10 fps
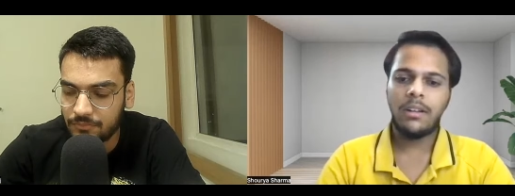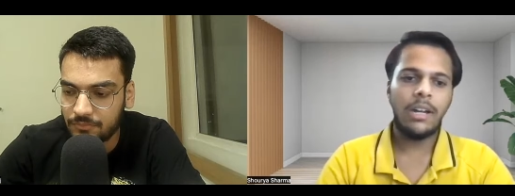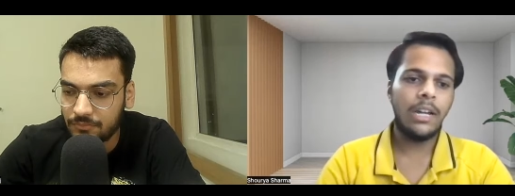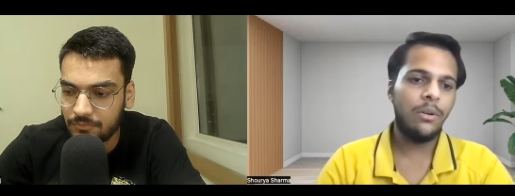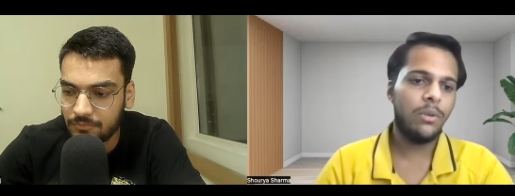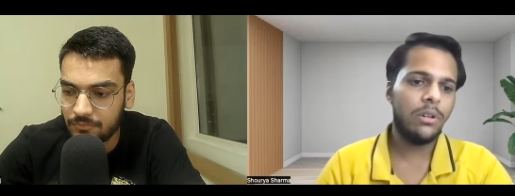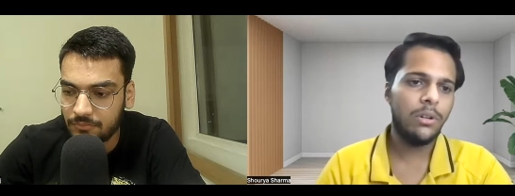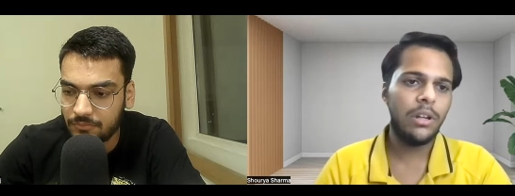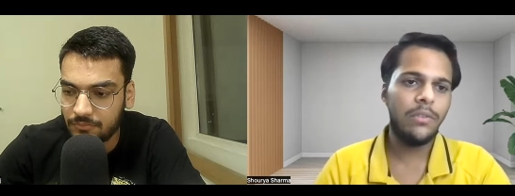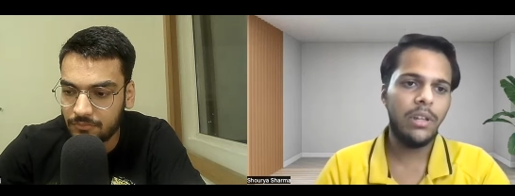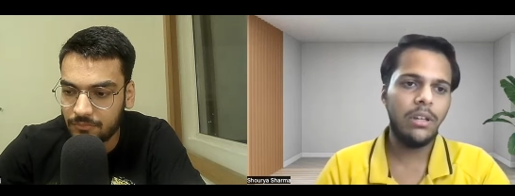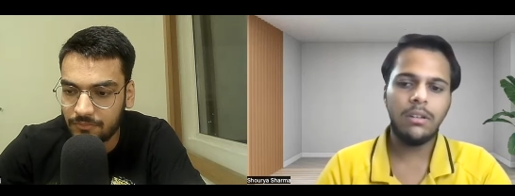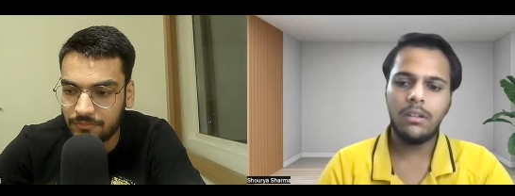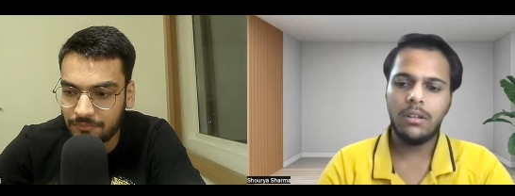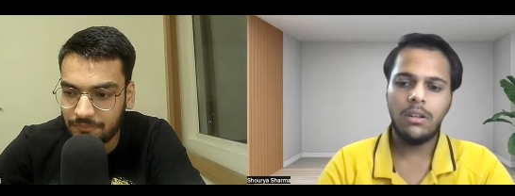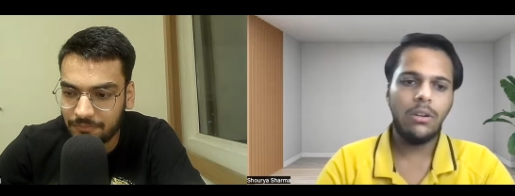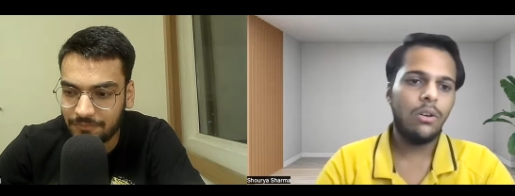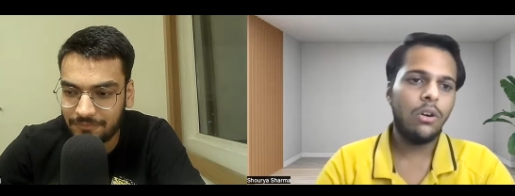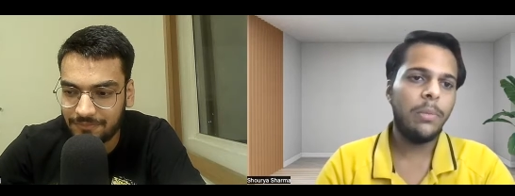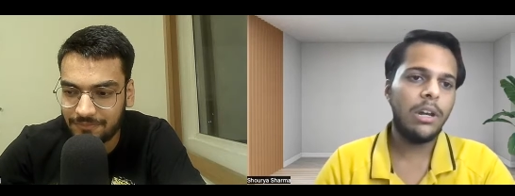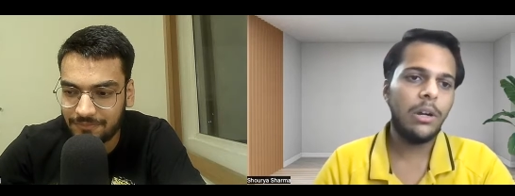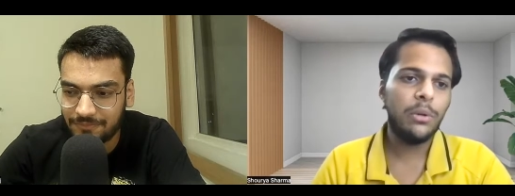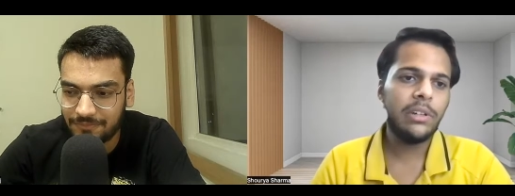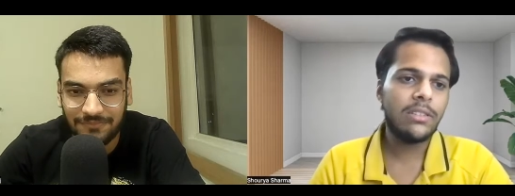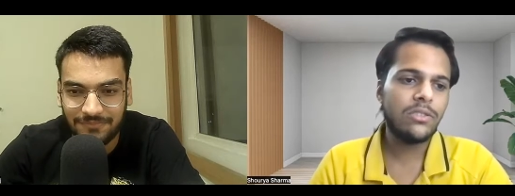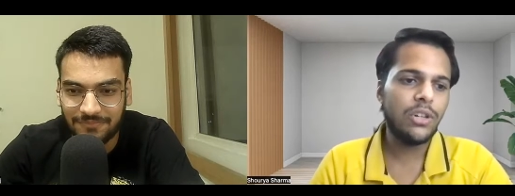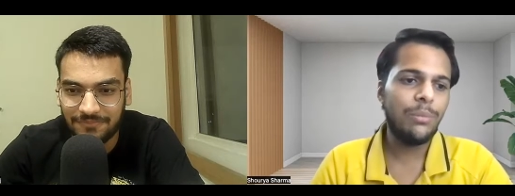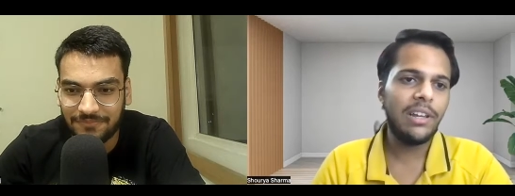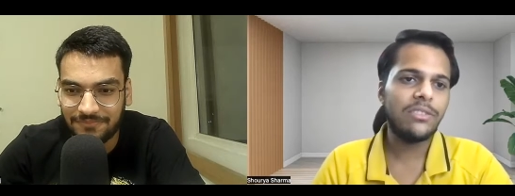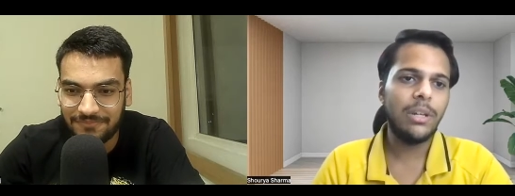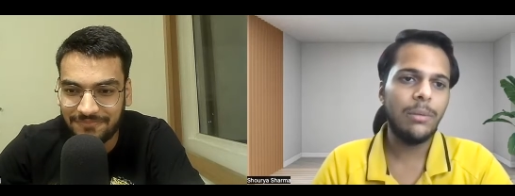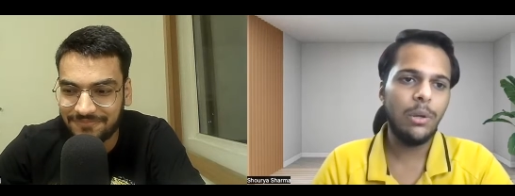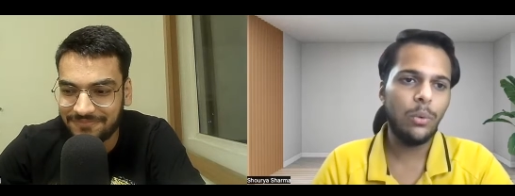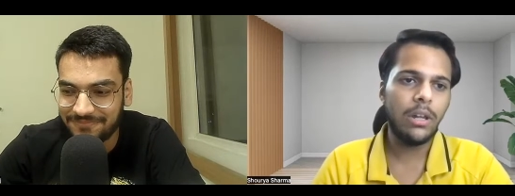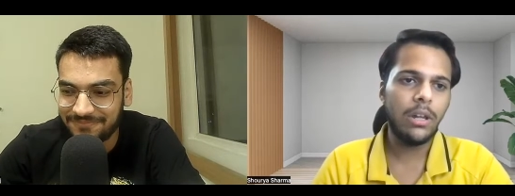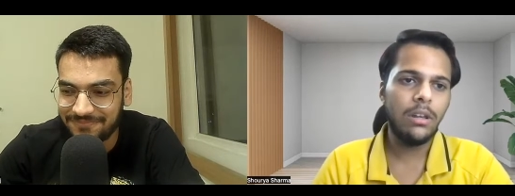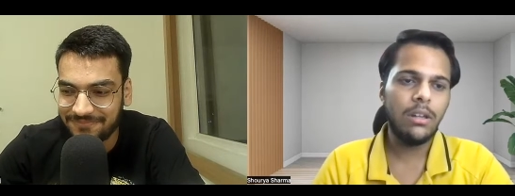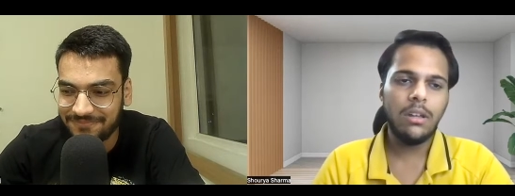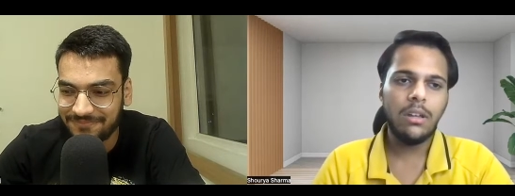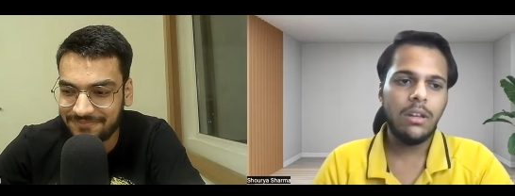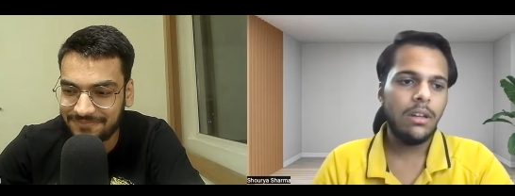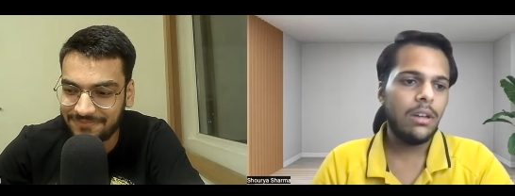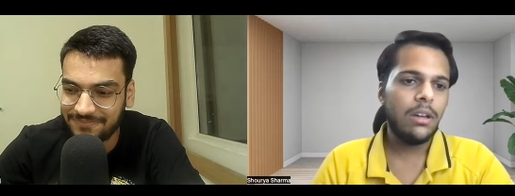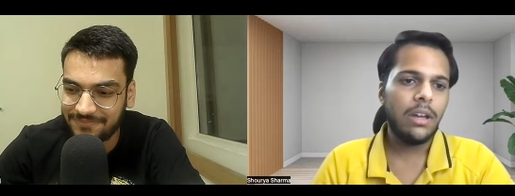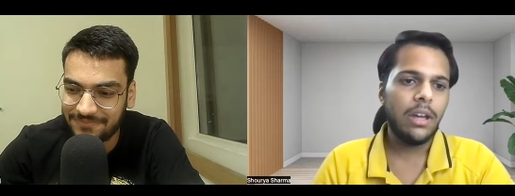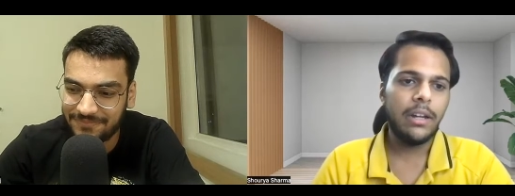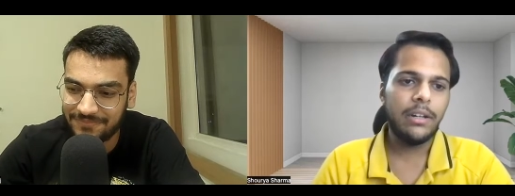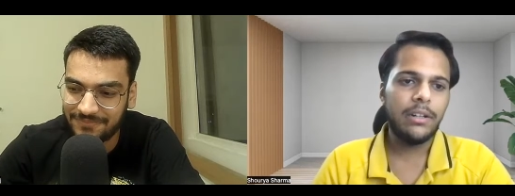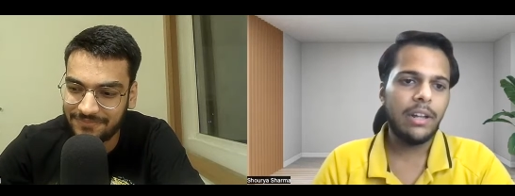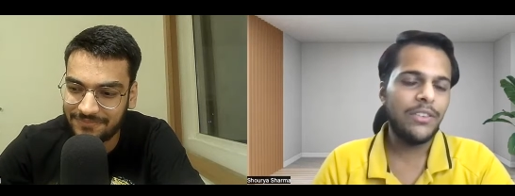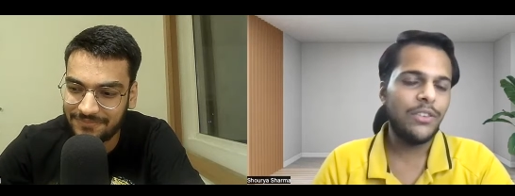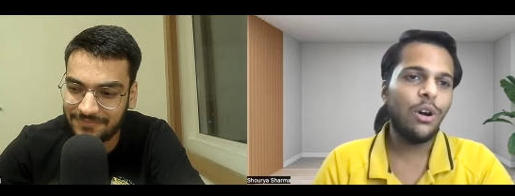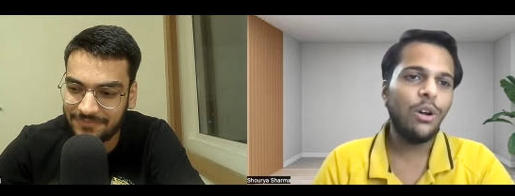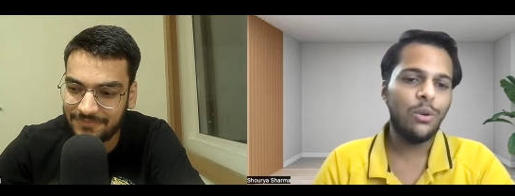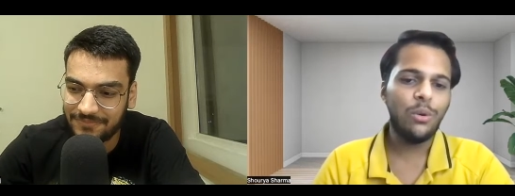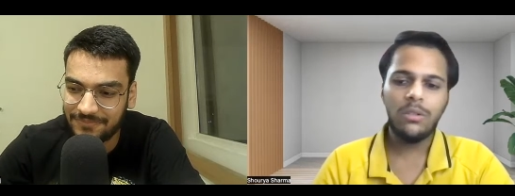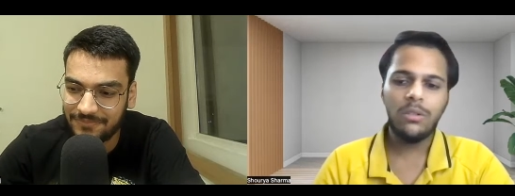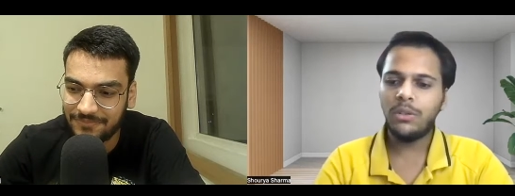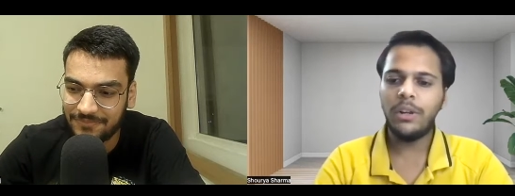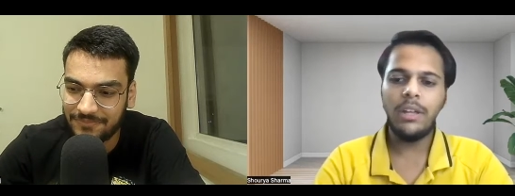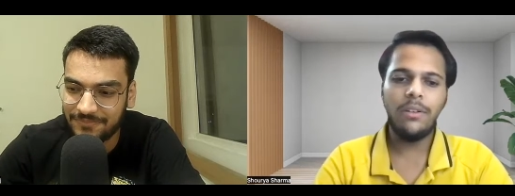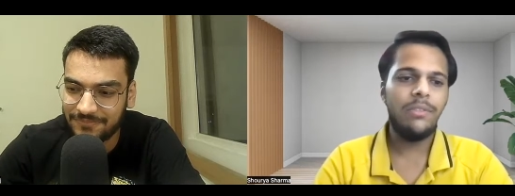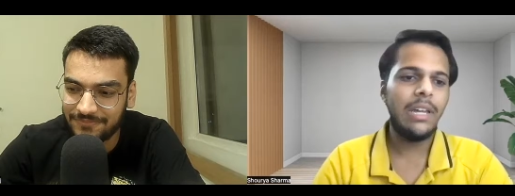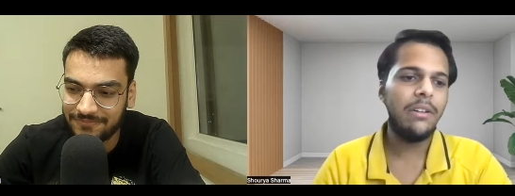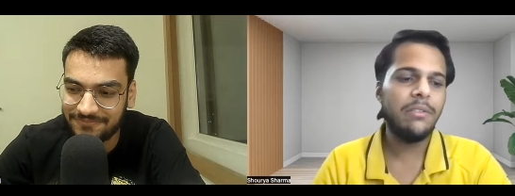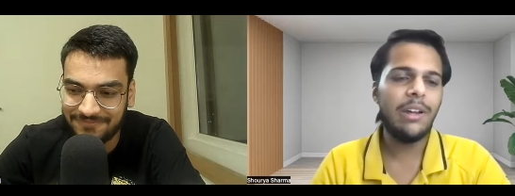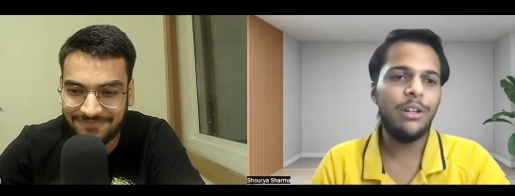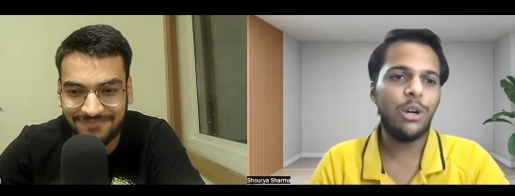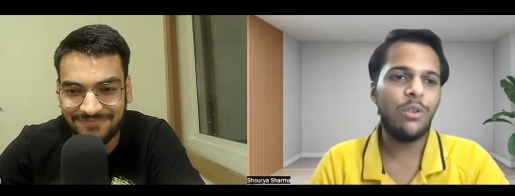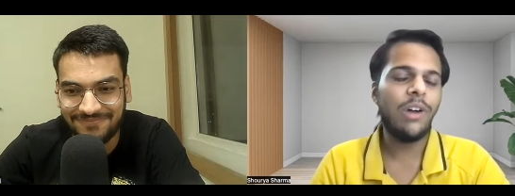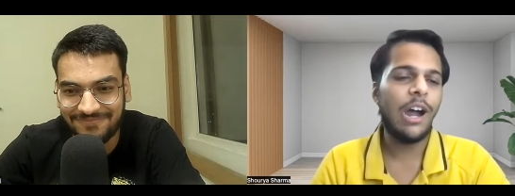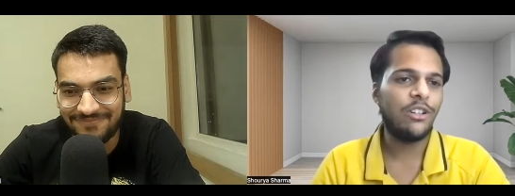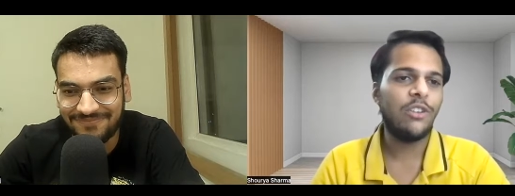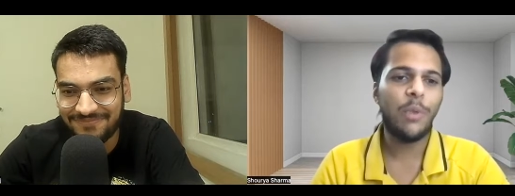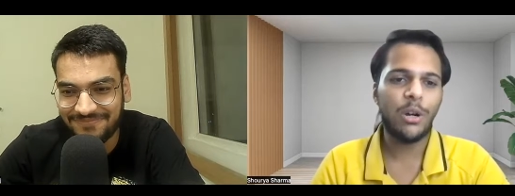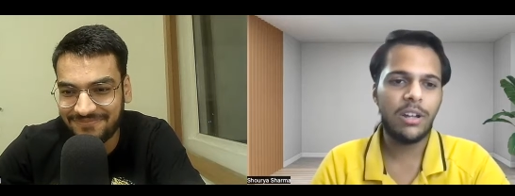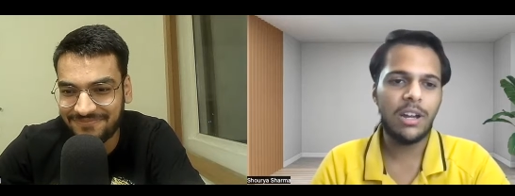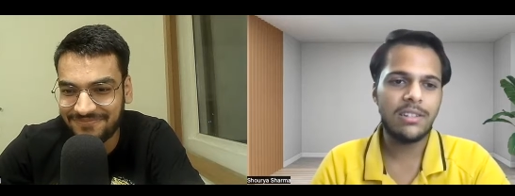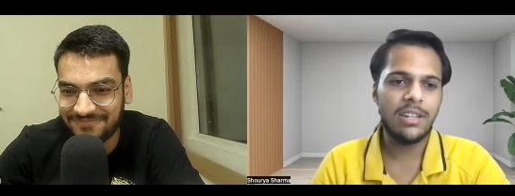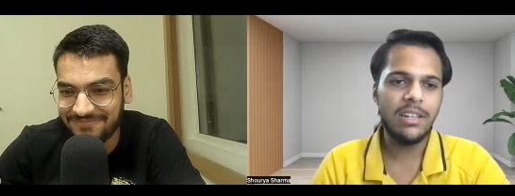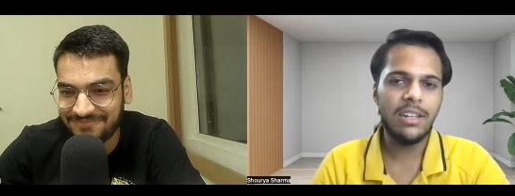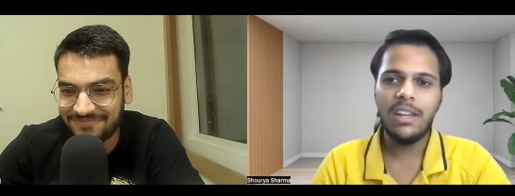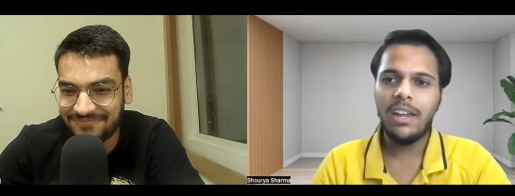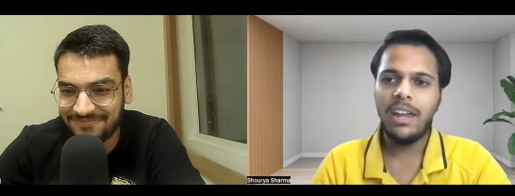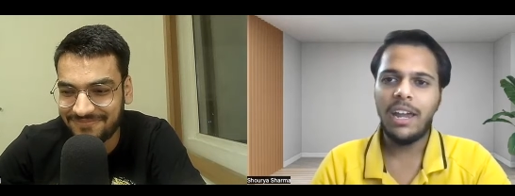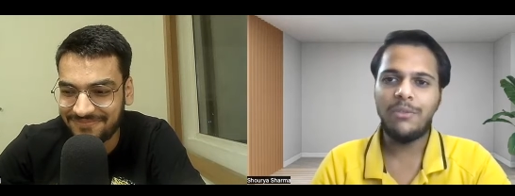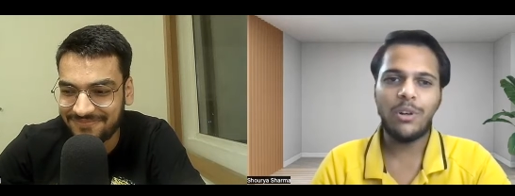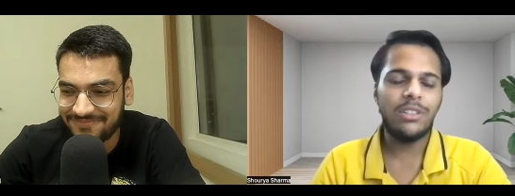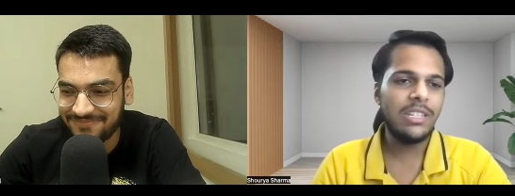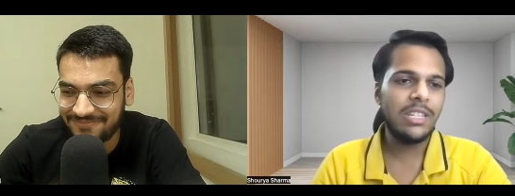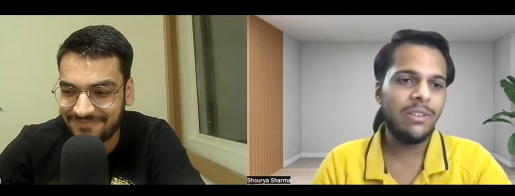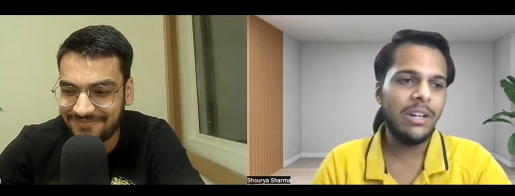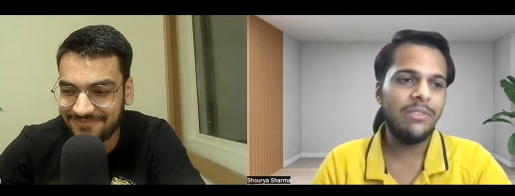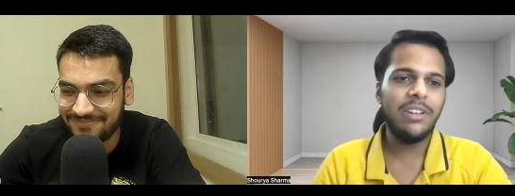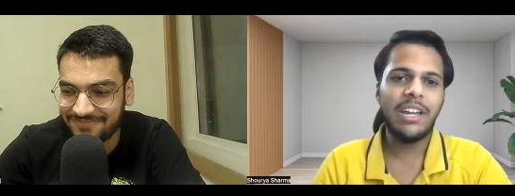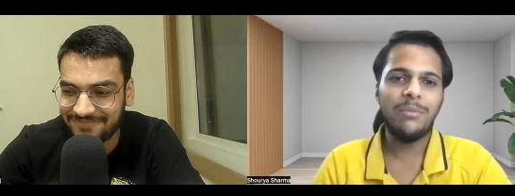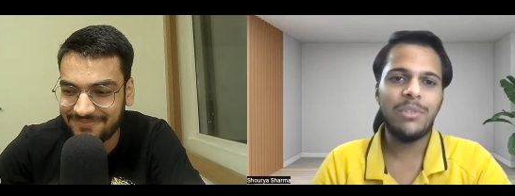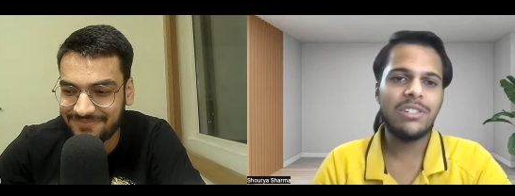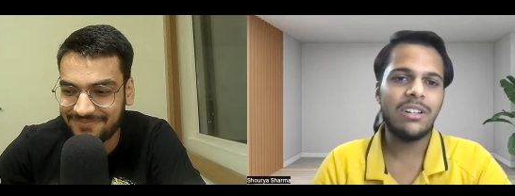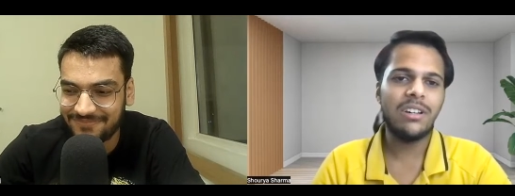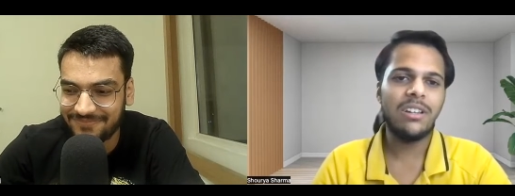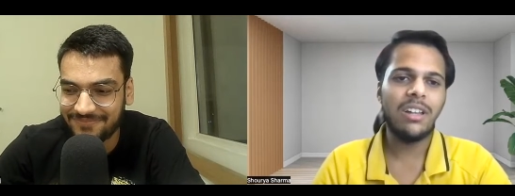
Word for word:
Speaker 1: Hi everyone, good evening. Hope you are doing extremely, extremely well. And as you all know, today we have event of Art of Podcasting. And for this event, we have Mister